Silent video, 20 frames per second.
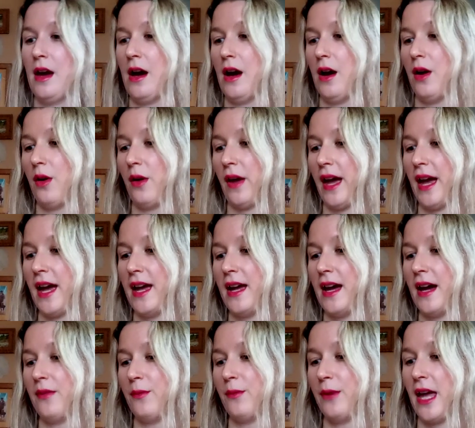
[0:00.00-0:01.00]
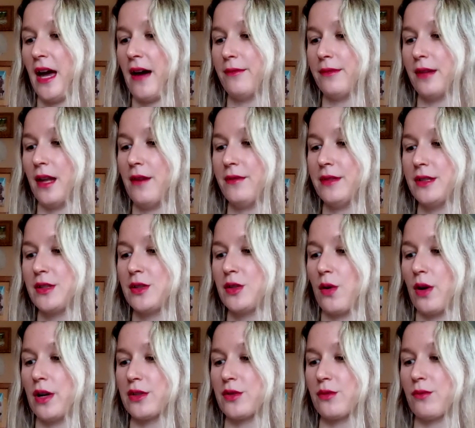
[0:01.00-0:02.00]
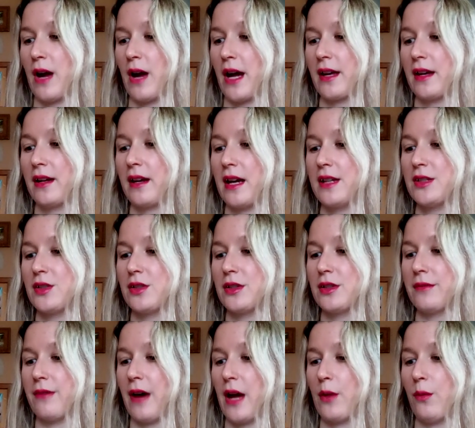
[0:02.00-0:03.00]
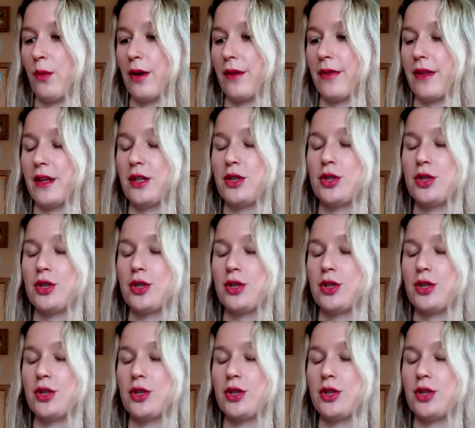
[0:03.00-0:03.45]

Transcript: Okay, and we have love is yours. Recognize your divine worth and